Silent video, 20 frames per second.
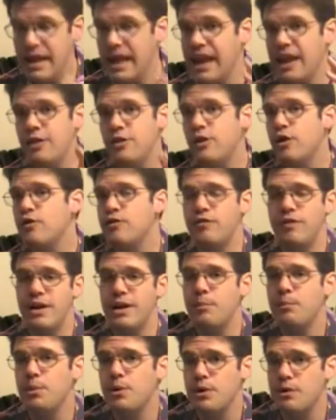In
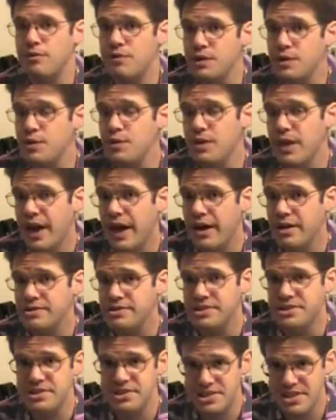November of
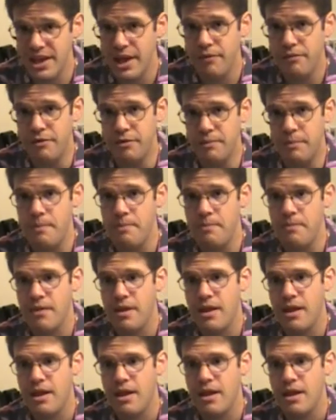2007,
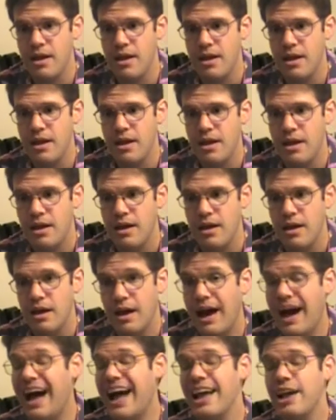
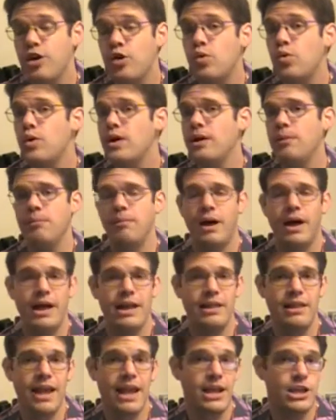I quit my
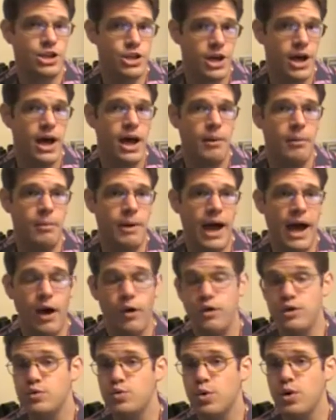day job. I
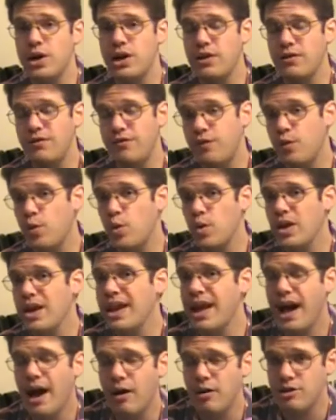was working
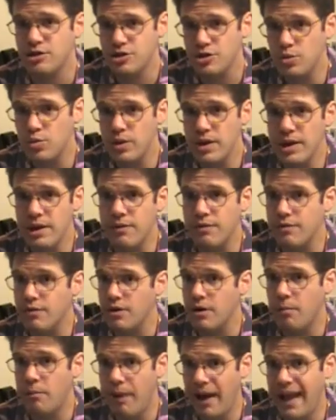40 hours a week
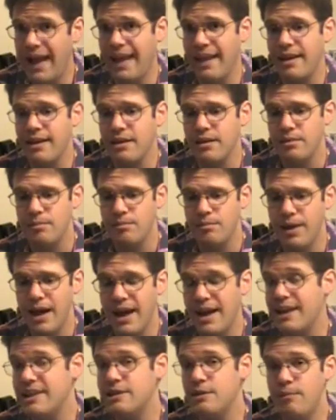for a bank
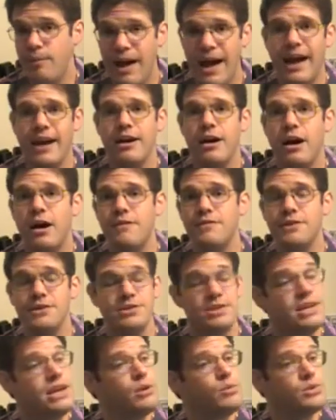back in the back
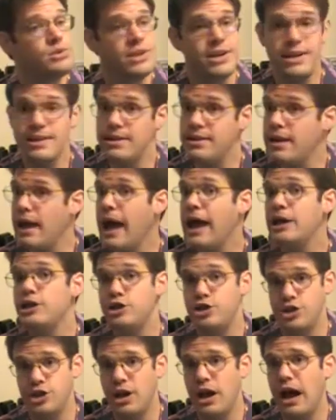office. It was a nice
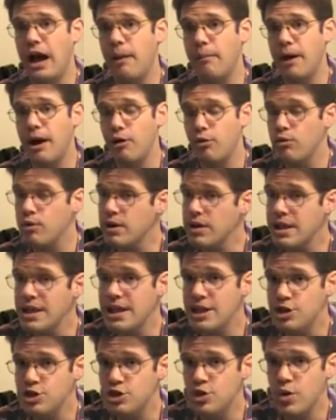job. I
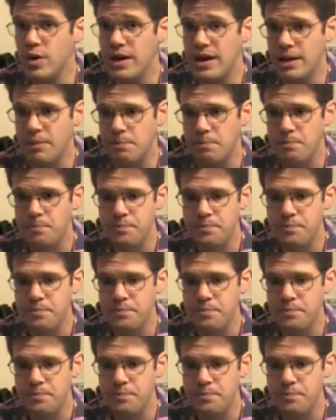really enjoyed it.